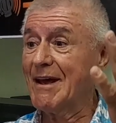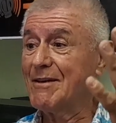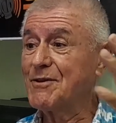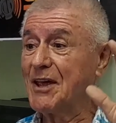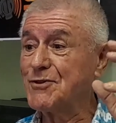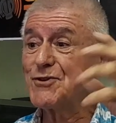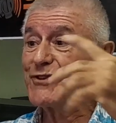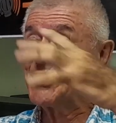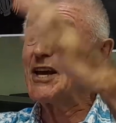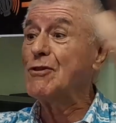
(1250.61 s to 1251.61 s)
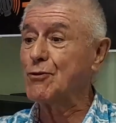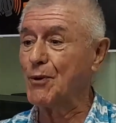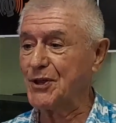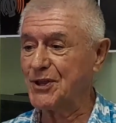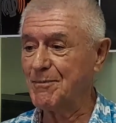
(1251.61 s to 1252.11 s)
You can just dig into
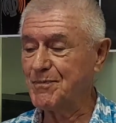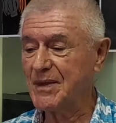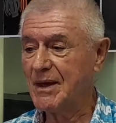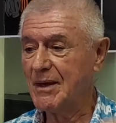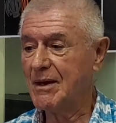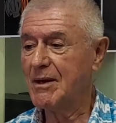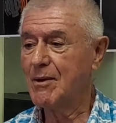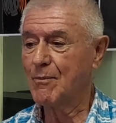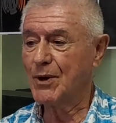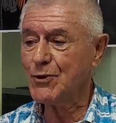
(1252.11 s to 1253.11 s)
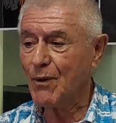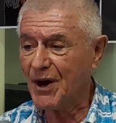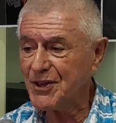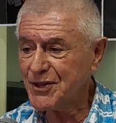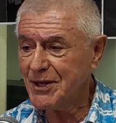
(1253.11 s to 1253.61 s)
it. When you are
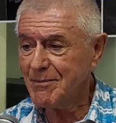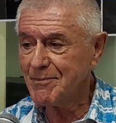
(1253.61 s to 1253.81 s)
80,